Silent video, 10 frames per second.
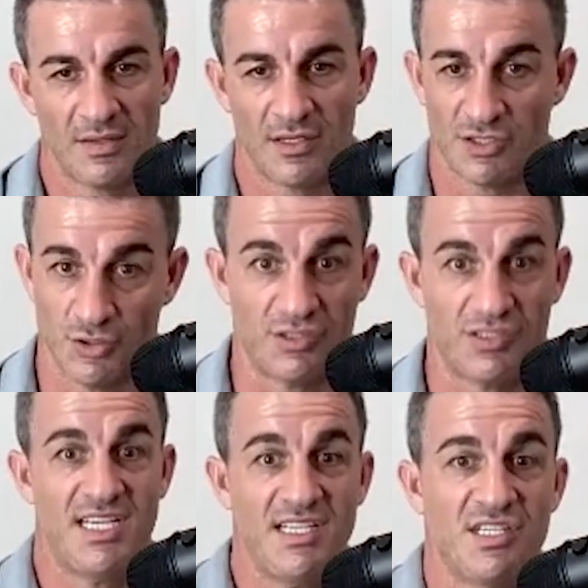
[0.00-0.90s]
Because you're
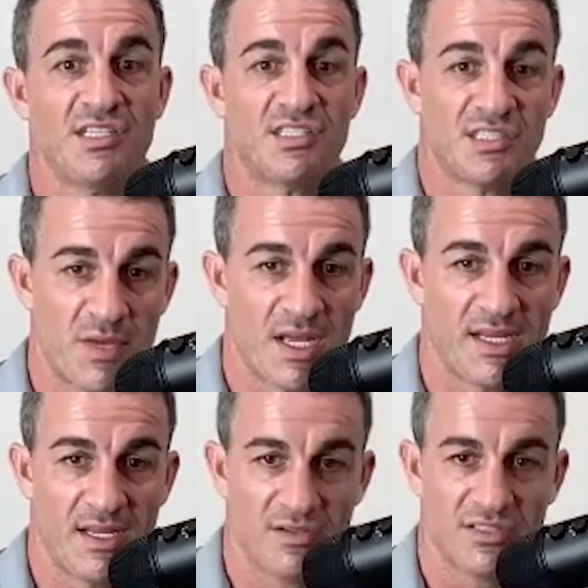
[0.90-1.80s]
teaching
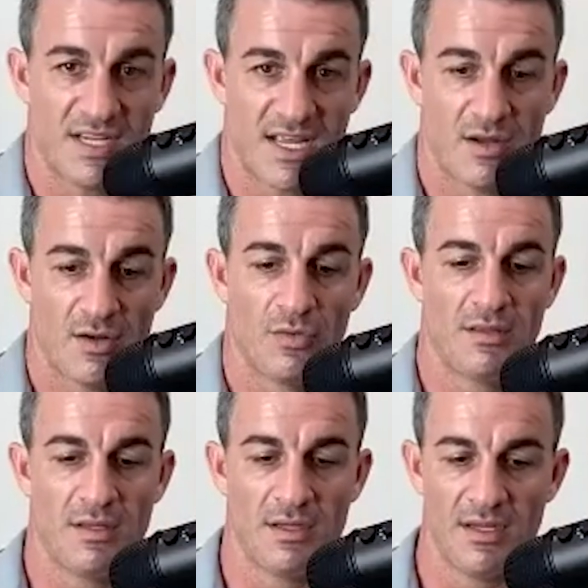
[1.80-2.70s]
somebody else now
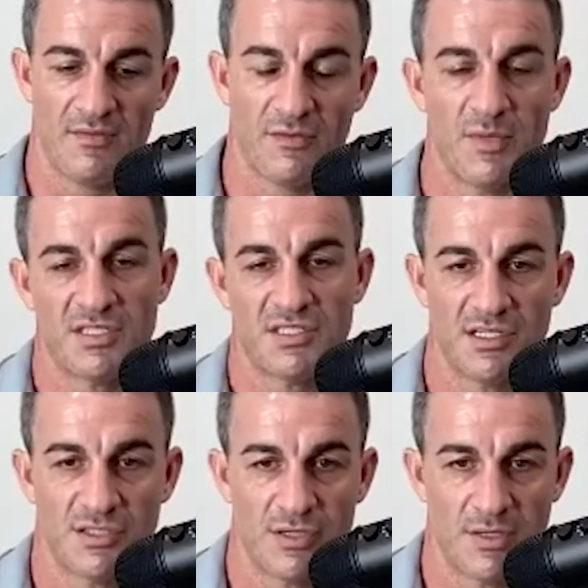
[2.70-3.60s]
the information
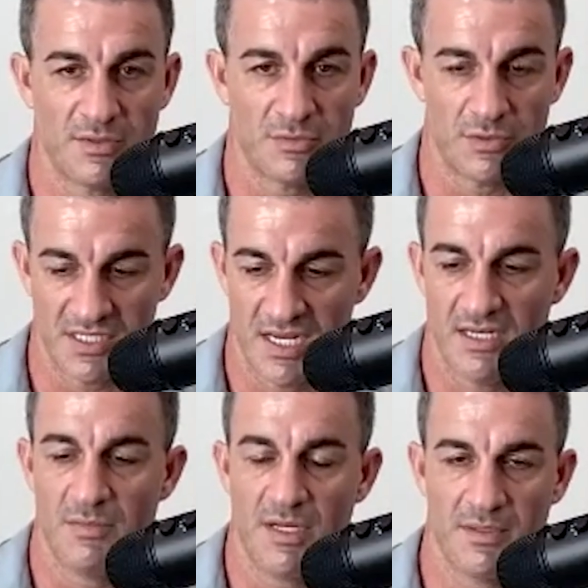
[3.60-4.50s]
that you're able to retain
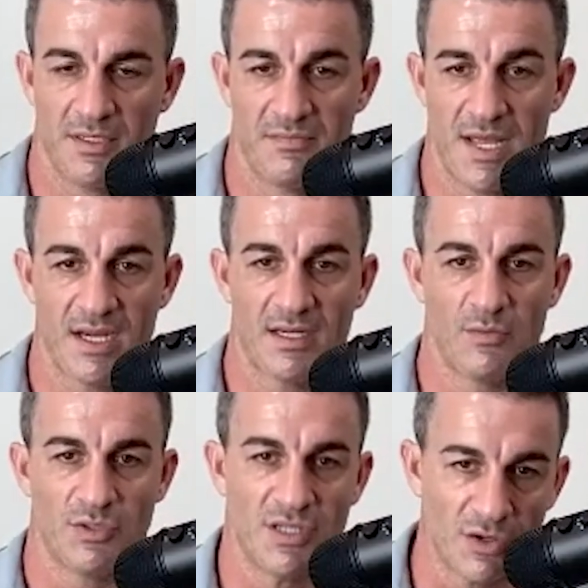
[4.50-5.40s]
and be able to give back,
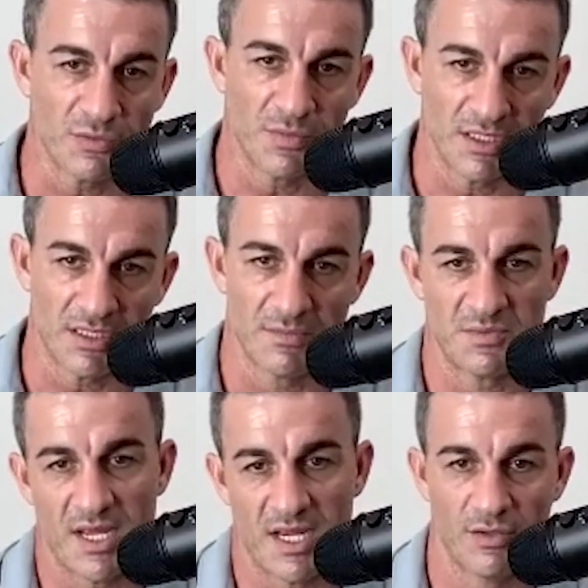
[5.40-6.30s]
which ultimately comes
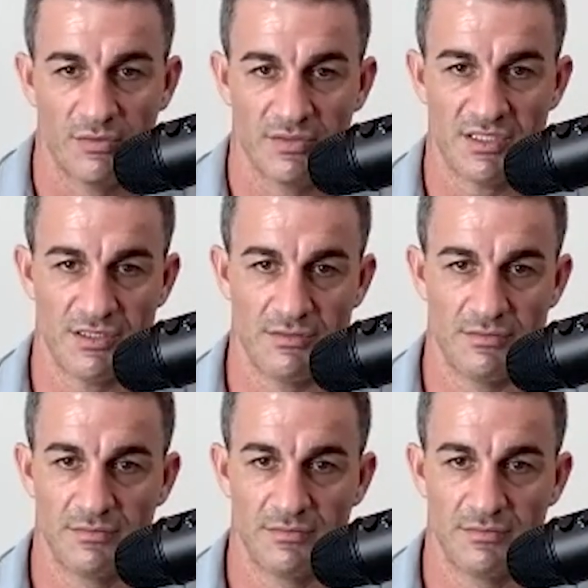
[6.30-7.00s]
back over to you.